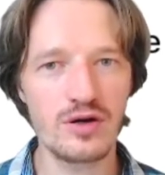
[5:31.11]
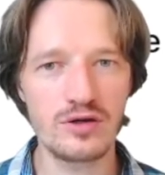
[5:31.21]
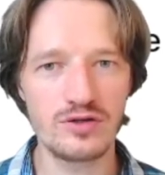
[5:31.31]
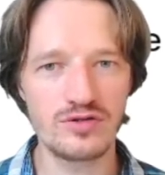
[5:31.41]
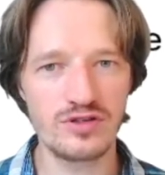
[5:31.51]

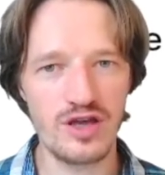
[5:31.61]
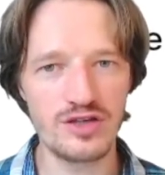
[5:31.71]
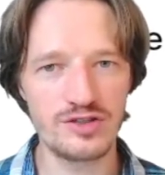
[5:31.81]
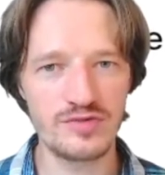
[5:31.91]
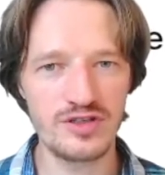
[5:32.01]
using
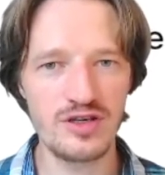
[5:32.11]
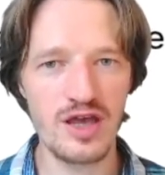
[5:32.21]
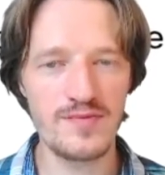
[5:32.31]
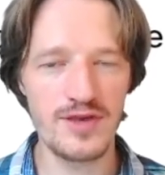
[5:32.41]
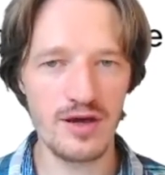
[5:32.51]
HMC
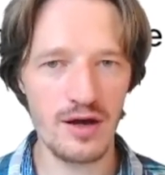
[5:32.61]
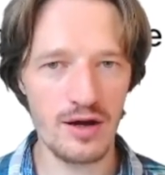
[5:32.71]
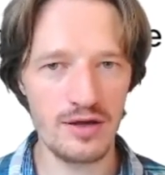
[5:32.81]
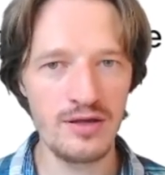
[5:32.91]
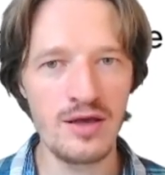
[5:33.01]

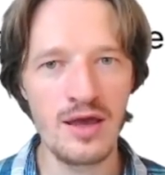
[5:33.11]
API,